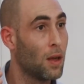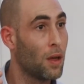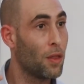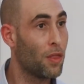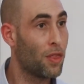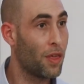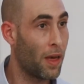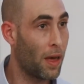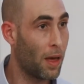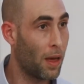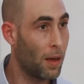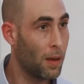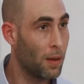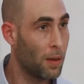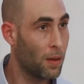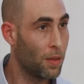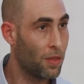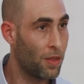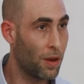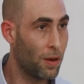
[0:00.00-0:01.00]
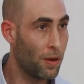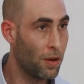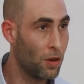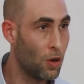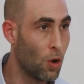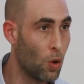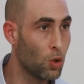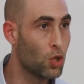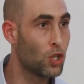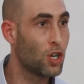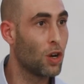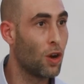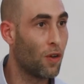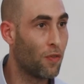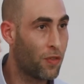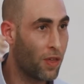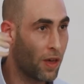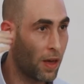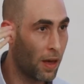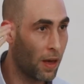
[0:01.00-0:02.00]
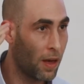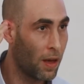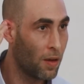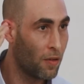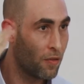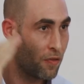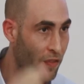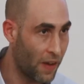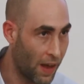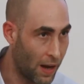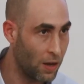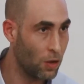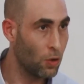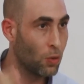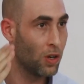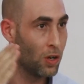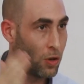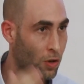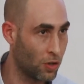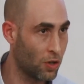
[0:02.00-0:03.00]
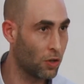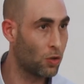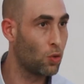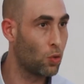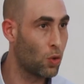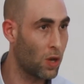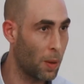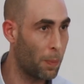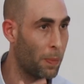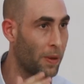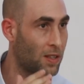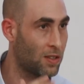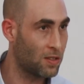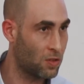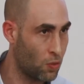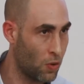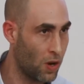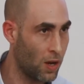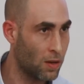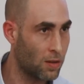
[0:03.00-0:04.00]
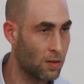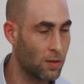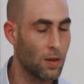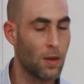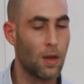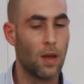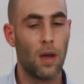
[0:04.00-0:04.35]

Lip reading: the notion of the value in order to keep it strict.